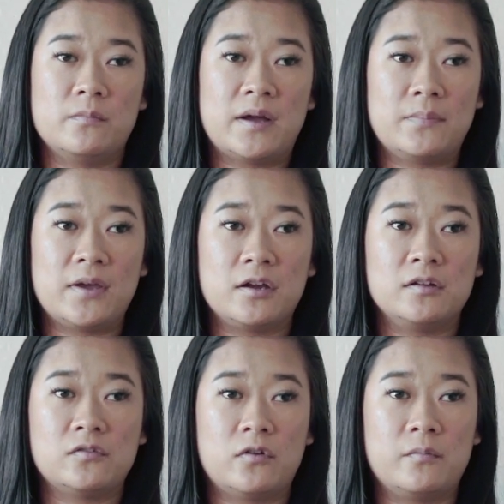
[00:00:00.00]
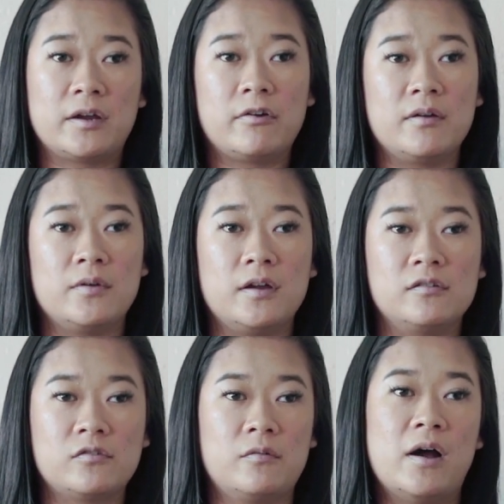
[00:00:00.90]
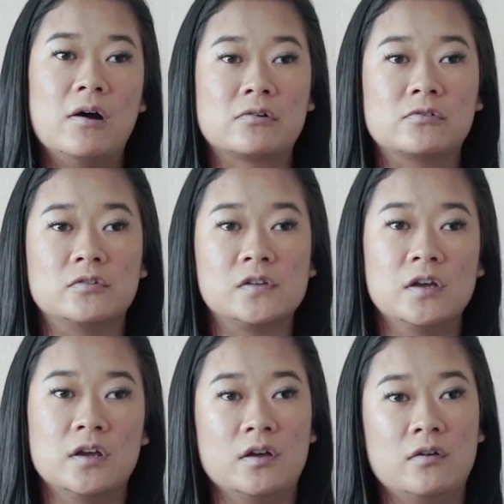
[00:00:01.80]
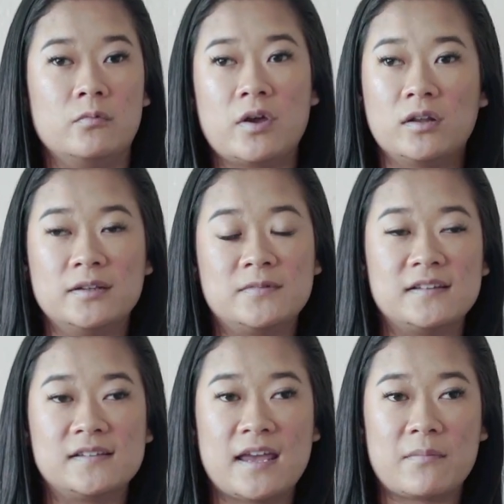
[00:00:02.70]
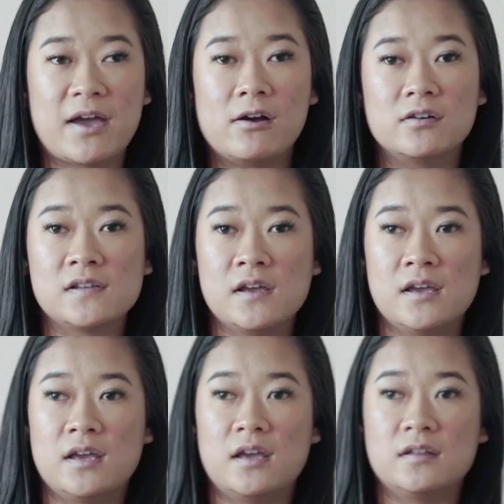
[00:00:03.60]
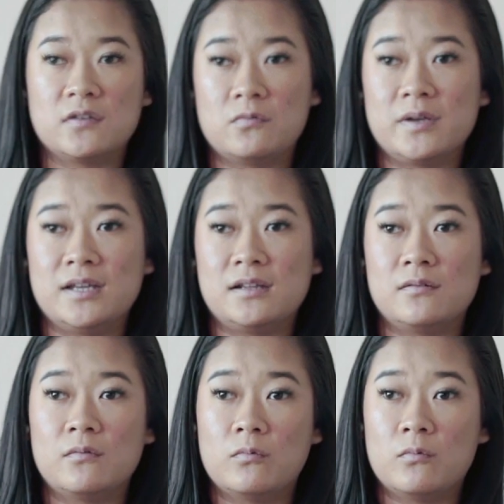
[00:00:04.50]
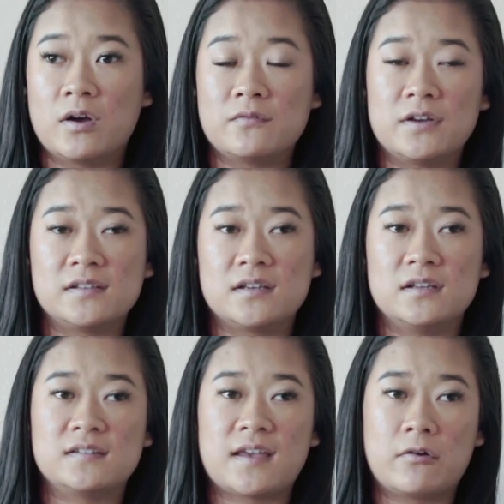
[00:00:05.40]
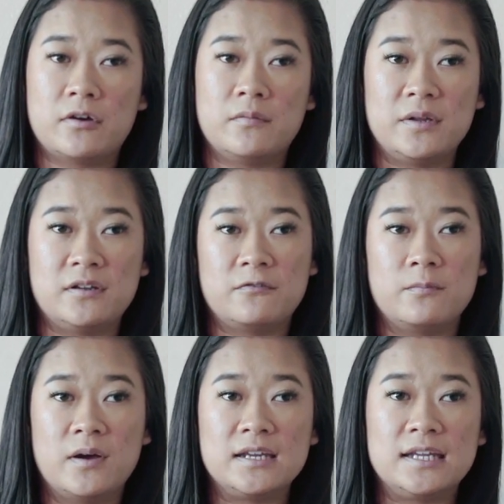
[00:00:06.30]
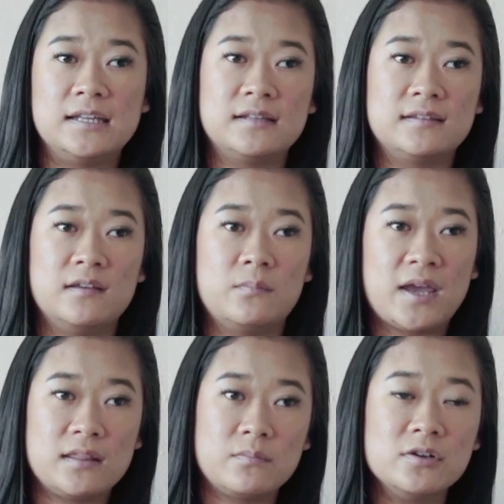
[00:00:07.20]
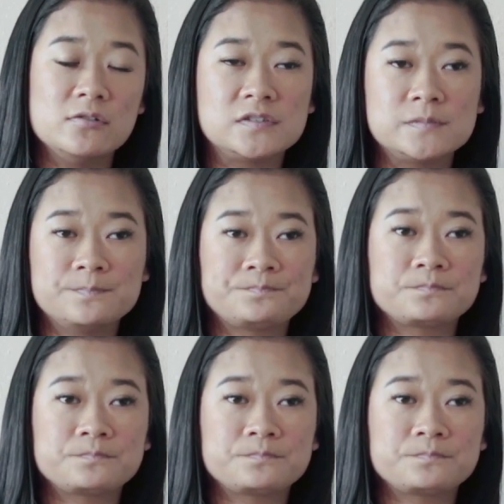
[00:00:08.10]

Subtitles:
my parents or my grandparents or my uncles, we all lived in the same house until one of us could scour up enough money to pay the bills.